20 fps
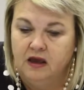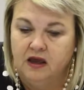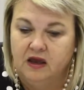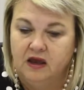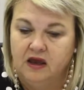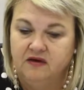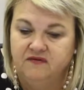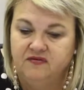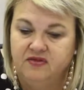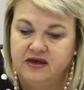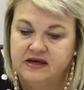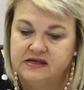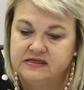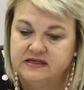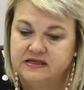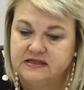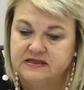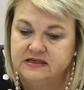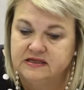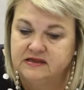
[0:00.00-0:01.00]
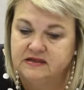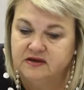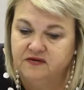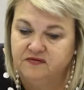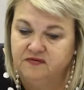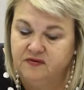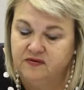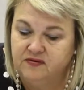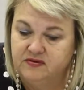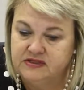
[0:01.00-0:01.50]
If there is a
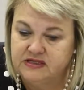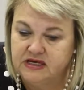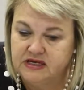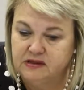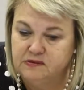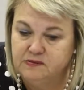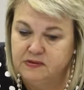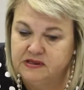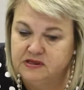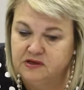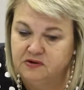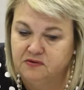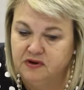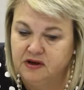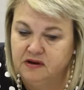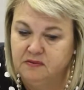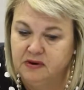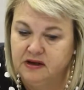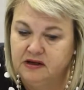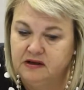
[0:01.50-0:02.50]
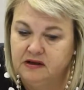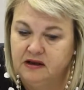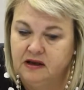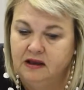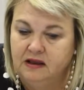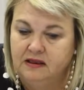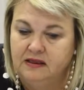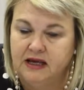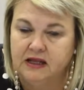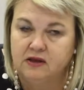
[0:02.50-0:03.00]
settlement agreement,
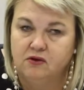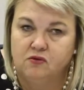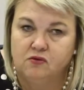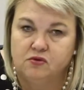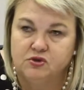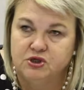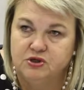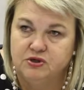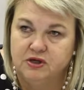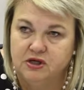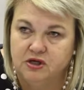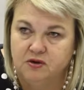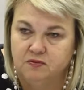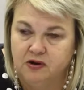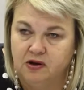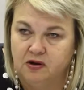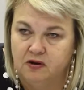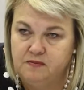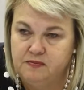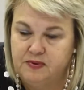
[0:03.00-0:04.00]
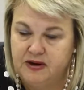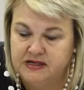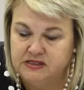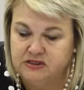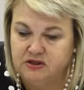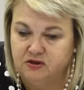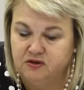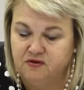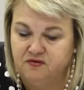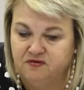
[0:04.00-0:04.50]
that also need to be
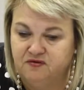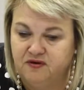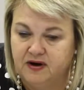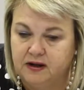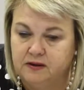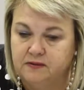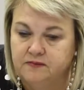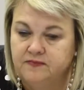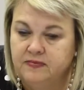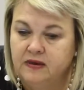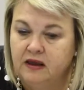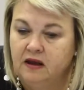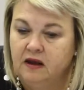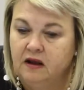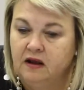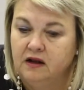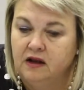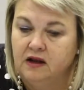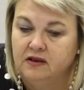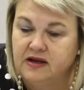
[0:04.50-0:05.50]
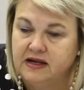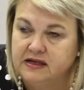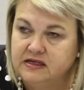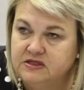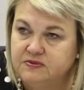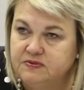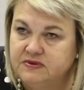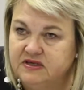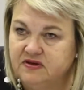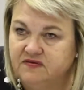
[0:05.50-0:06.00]
placed on the file. Now that is
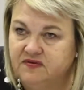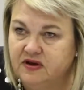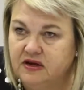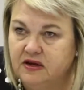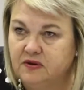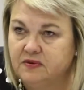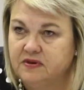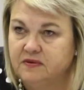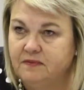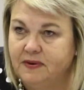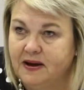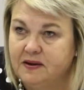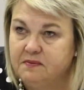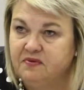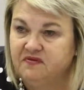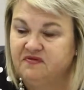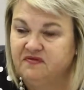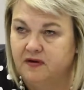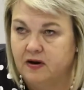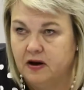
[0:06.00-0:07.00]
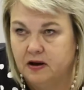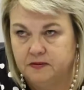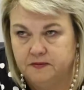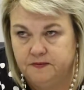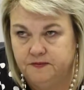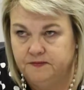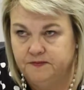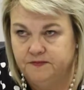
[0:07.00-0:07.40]
specifically with a paper file.